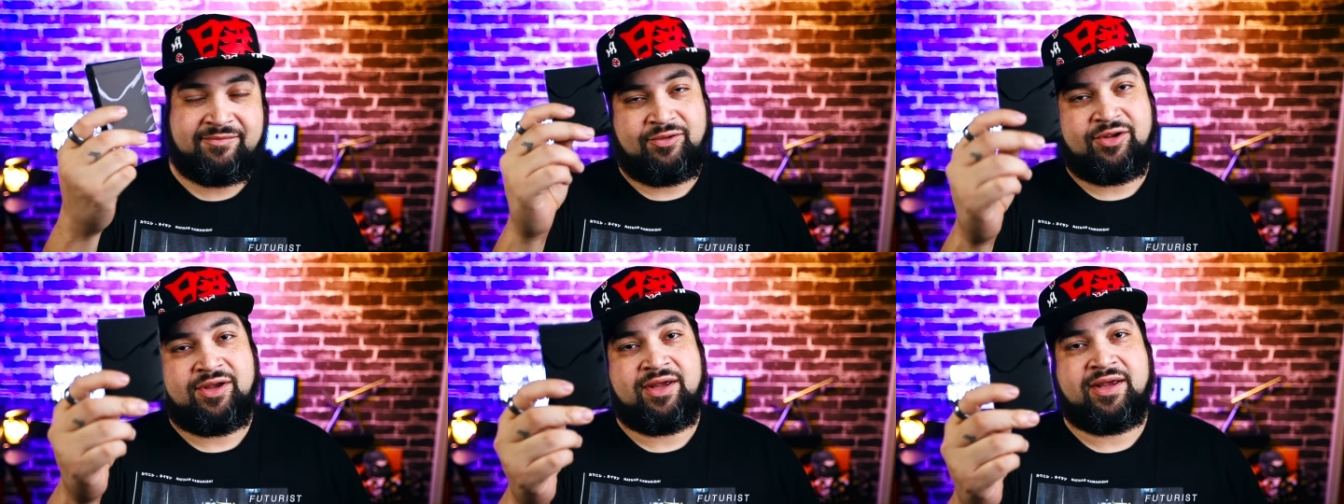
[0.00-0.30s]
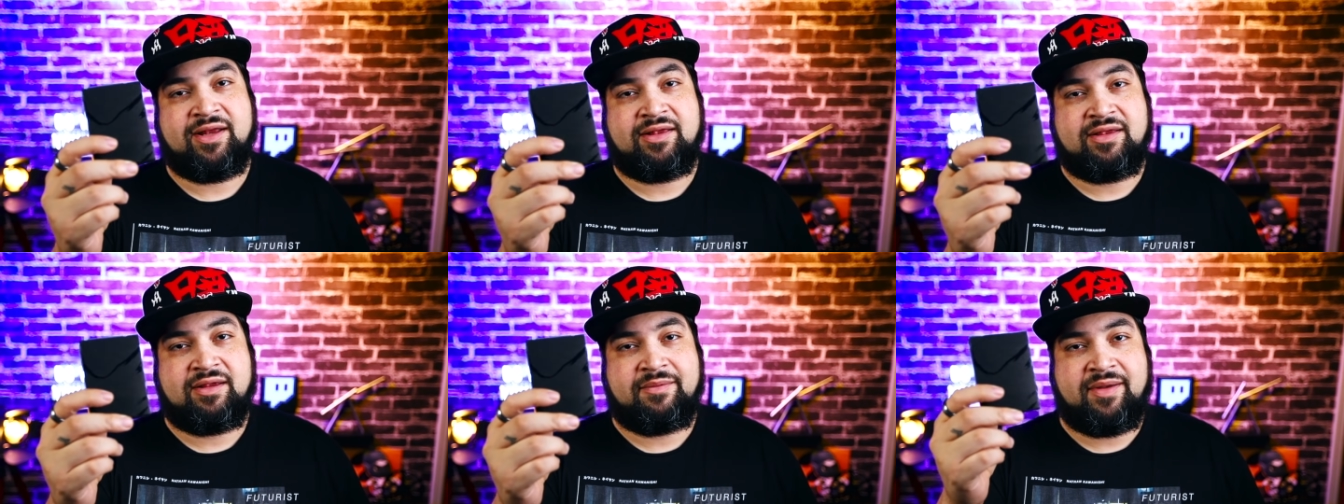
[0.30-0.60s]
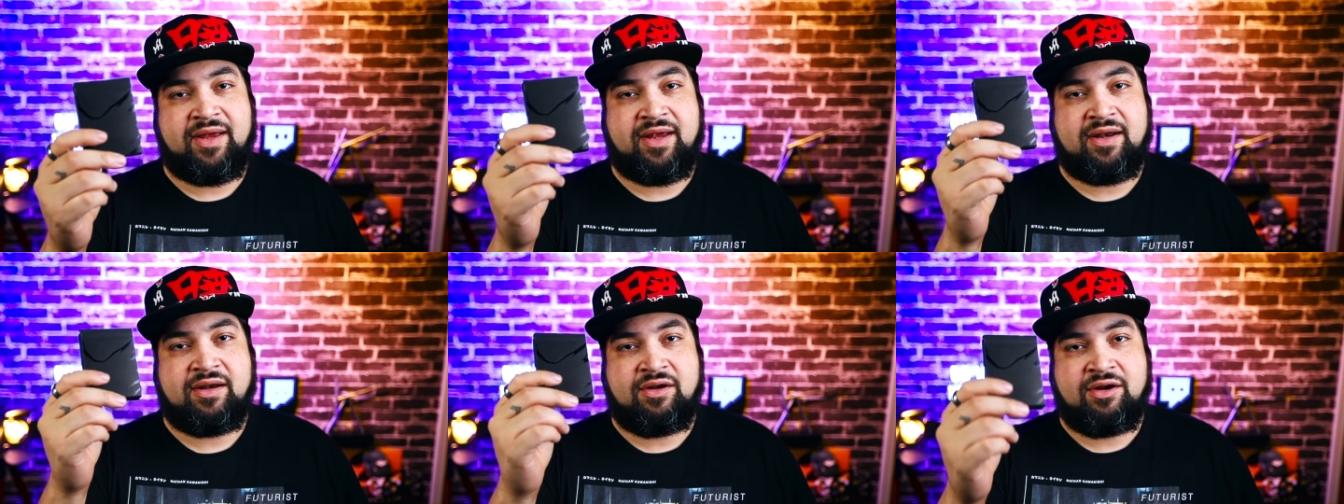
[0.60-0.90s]
You can get them
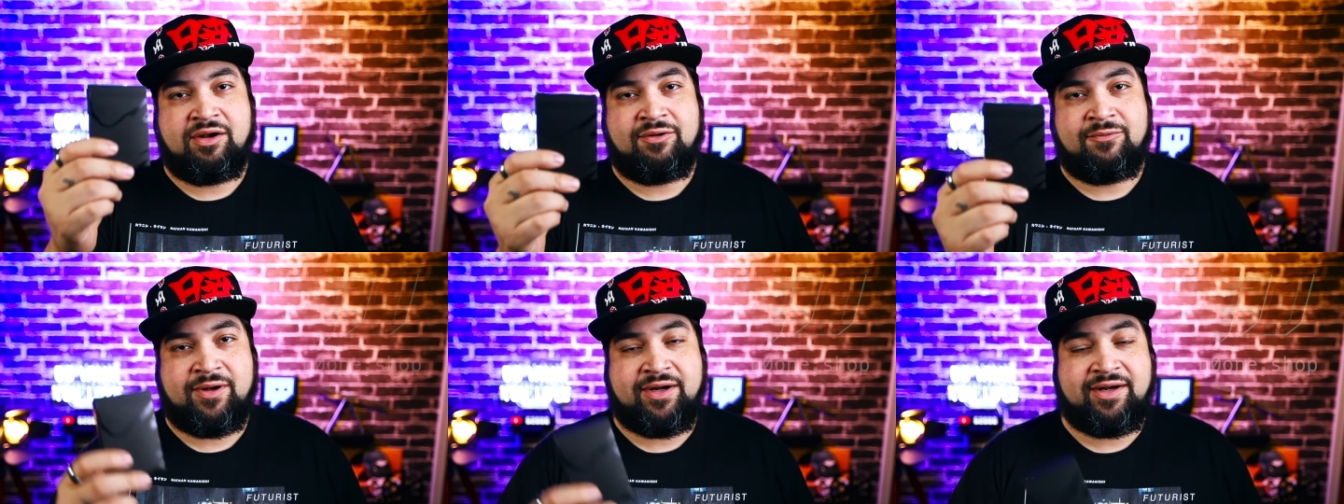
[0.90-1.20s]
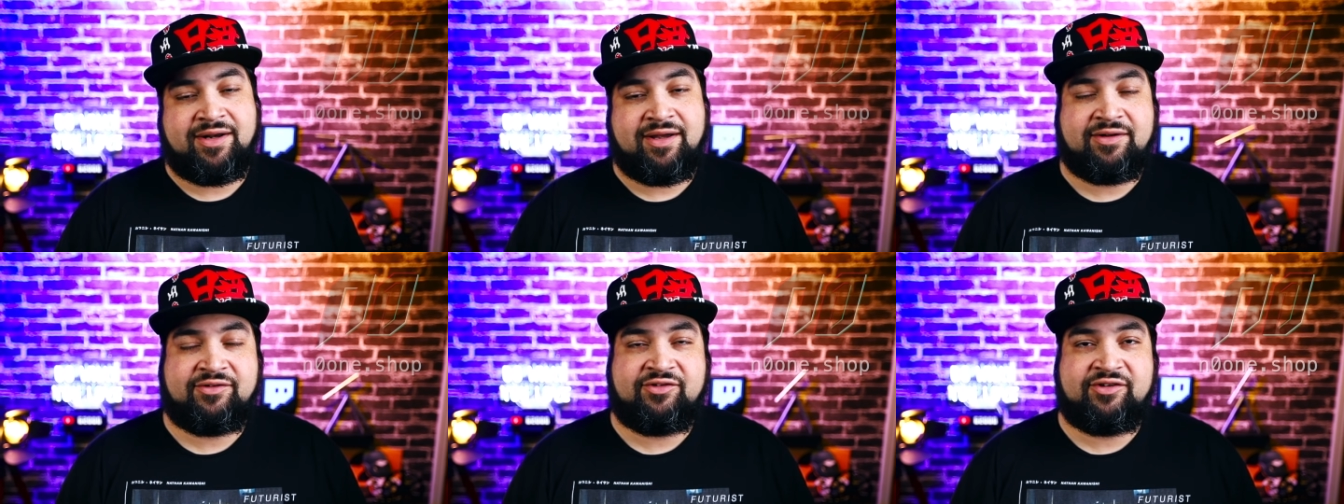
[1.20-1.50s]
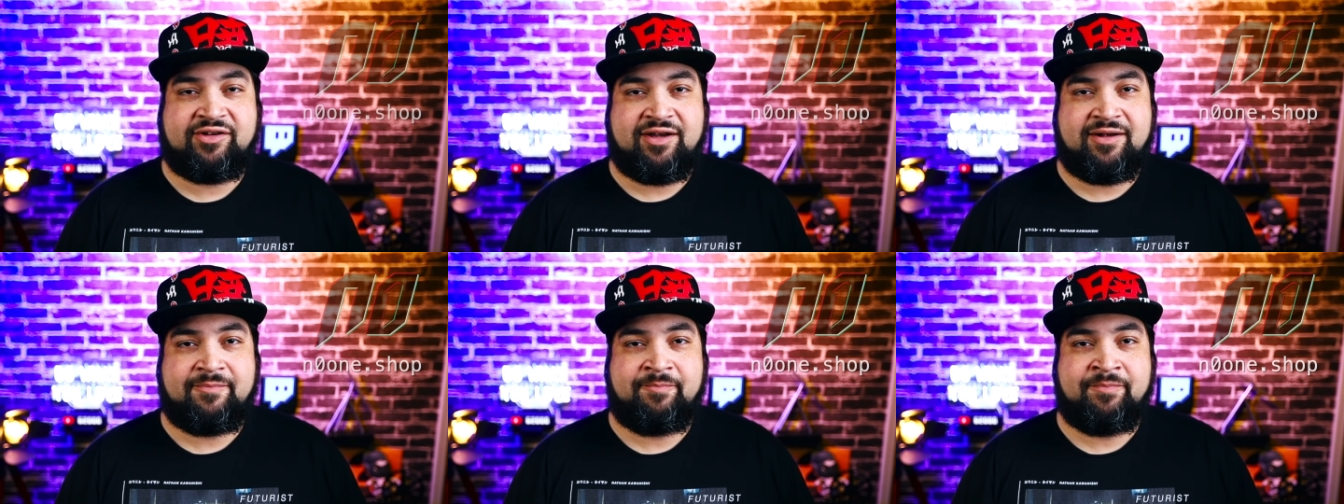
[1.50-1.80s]
at
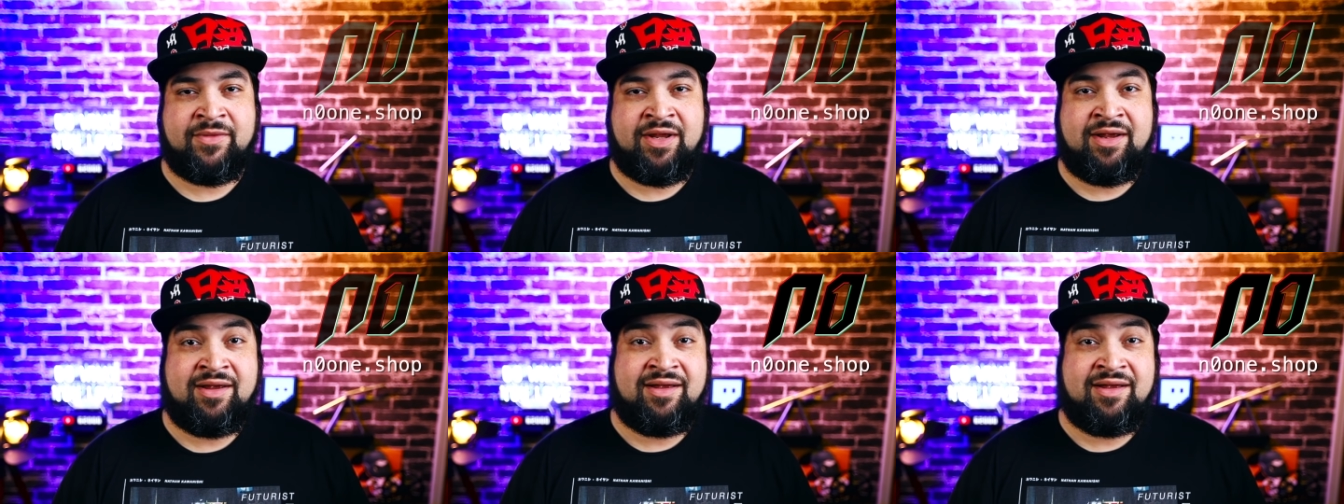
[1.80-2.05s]
n0one.shop.